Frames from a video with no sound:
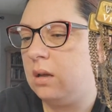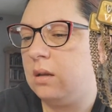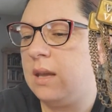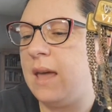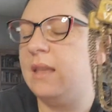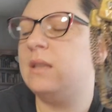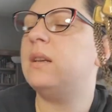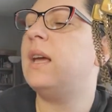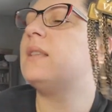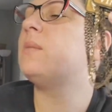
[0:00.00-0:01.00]
Yeah, this
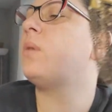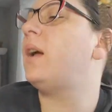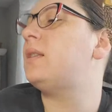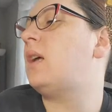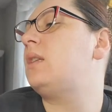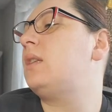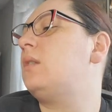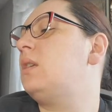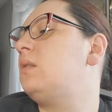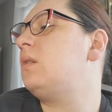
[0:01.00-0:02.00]
one has a price on it. So
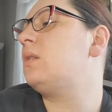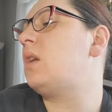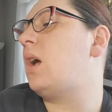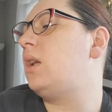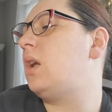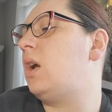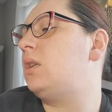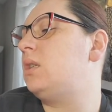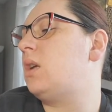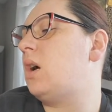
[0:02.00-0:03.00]
this one's
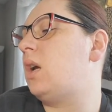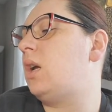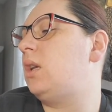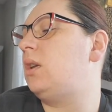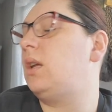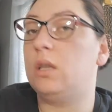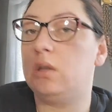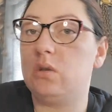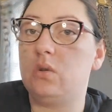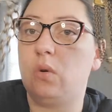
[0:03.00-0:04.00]
$9.99 in the
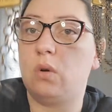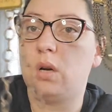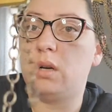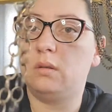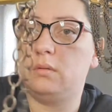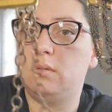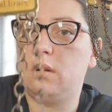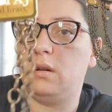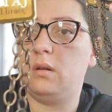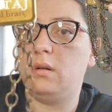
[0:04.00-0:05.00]
store,
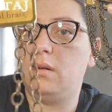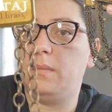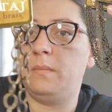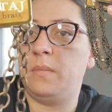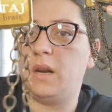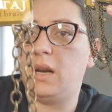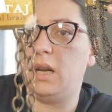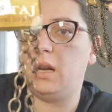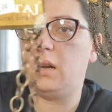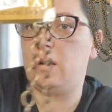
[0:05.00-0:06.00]
but
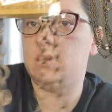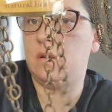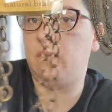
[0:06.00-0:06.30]
on here it's only